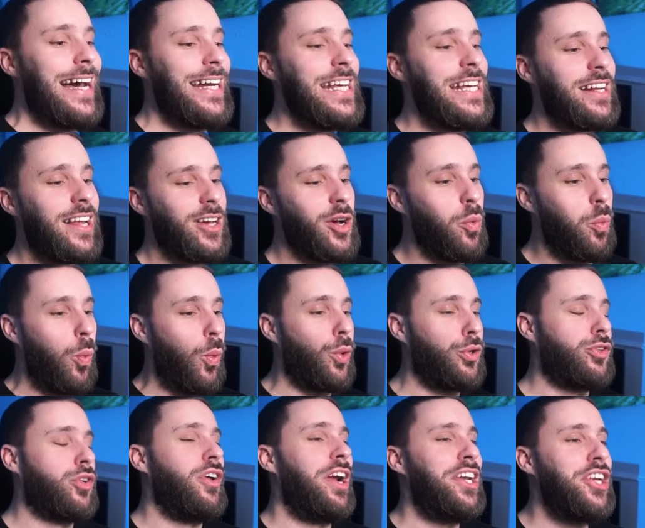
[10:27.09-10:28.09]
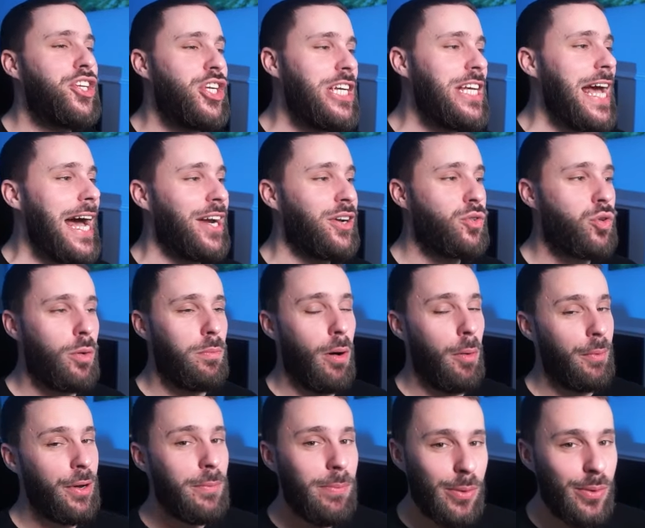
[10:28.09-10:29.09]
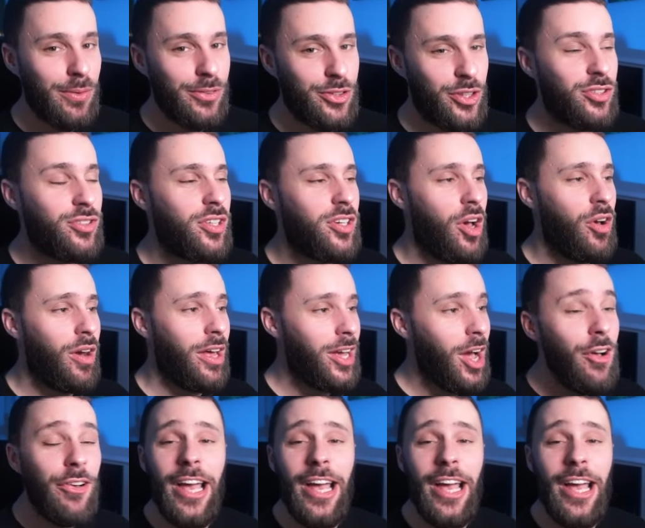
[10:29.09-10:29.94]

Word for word: adding like a Water Energy and Crabominable just to go like,